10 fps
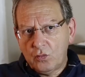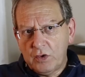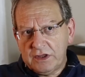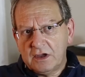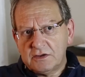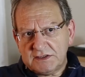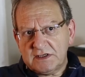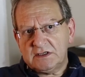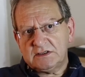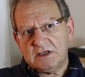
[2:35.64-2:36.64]
with
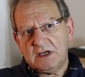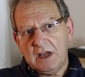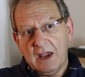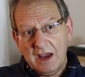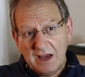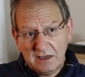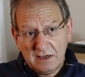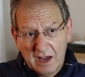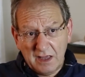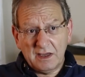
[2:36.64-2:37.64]
OCD
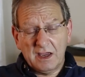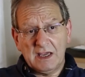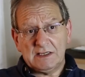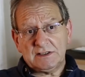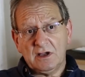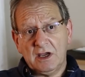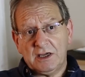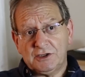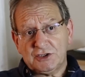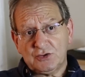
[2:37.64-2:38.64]
and other
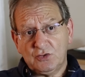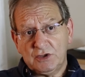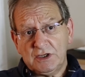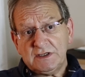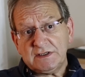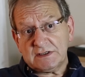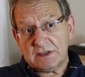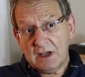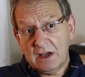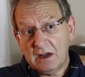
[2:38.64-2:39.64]
anxiety
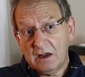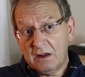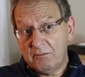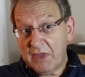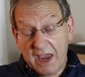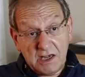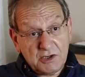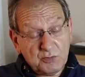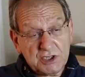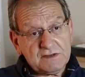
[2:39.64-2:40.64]
disorders and
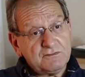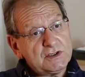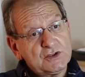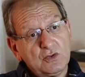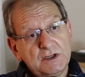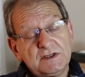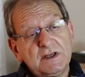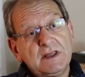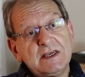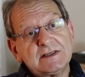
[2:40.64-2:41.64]
depressive disorders,
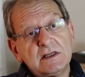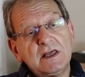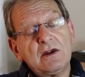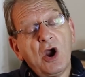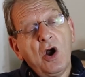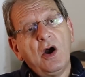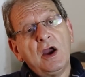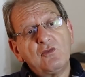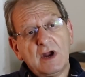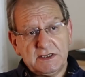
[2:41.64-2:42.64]
that there are
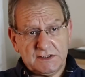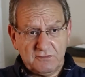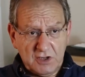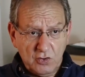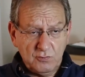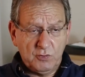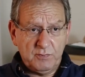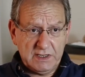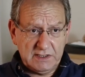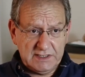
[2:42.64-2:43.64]
high rates of
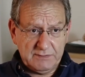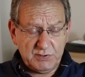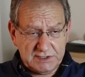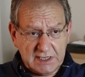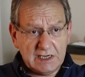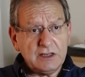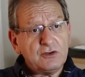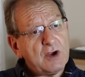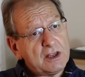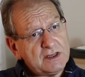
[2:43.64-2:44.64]
comorbidity, particularly
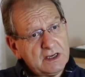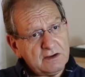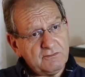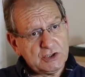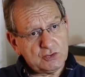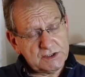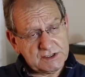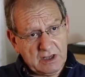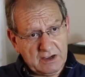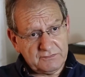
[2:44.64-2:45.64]
throughout the
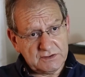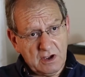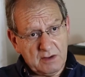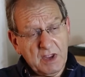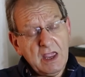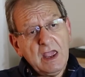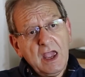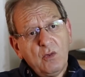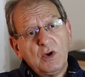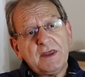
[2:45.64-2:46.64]
individual's lifetime.
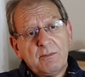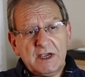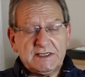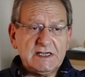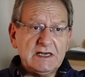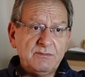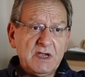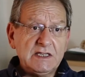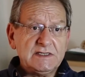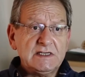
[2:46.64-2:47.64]
And what that basically
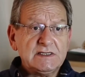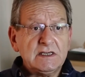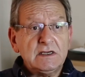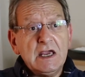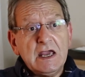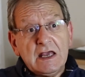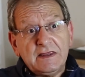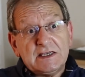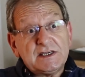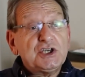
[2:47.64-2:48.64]
means is that
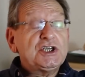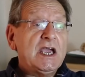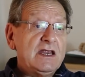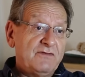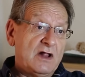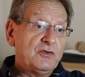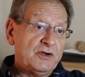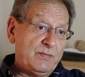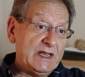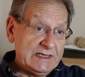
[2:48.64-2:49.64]
there's a shared
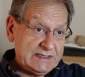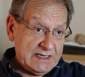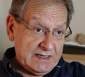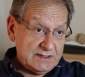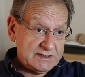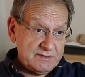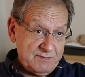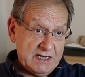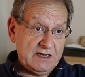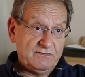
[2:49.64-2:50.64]
vulnerability to
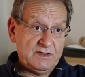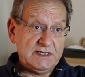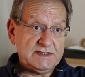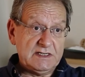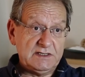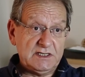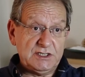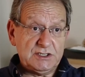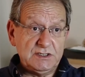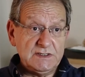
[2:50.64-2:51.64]
many of these
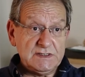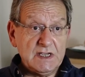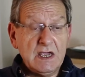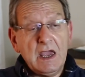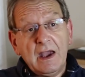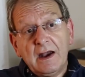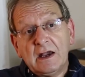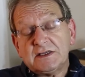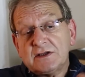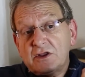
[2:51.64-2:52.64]
conditions,
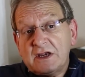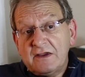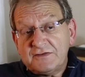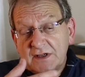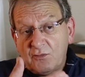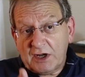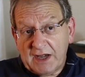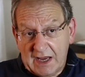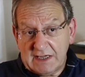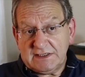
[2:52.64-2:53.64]
so that if someone
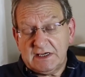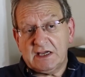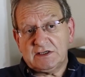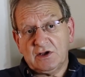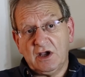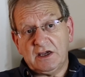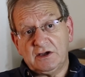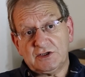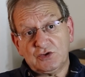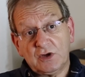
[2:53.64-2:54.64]
has an anxiety
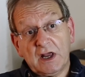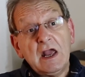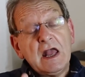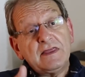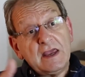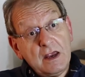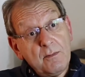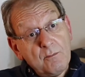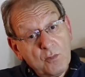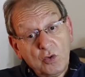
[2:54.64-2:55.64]
disorder, they're
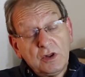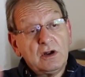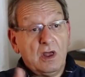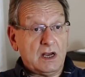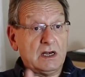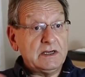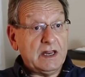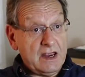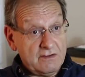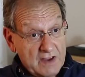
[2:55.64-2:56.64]
more than likely to
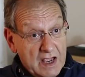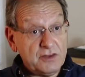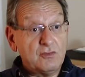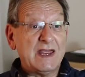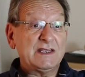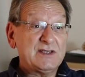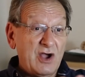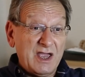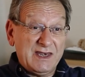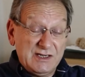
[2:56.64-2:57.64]
have other
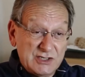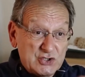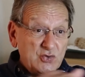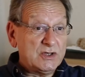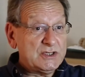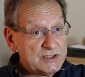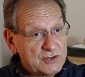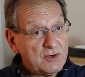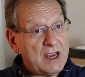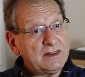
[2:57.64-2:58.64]
anxiety disorders
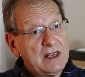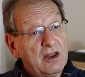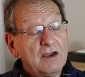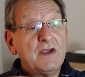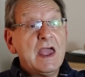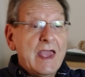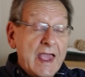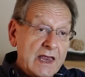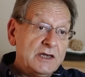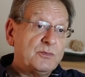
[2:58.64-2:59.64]
throughout their life
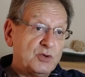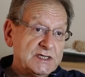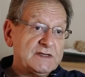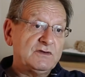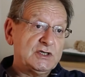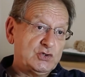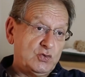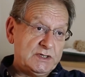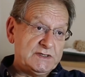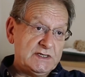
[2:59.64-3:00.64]
and depressive
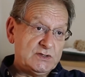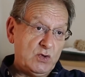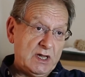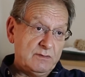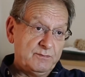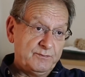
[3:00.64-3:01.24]
disorders as well.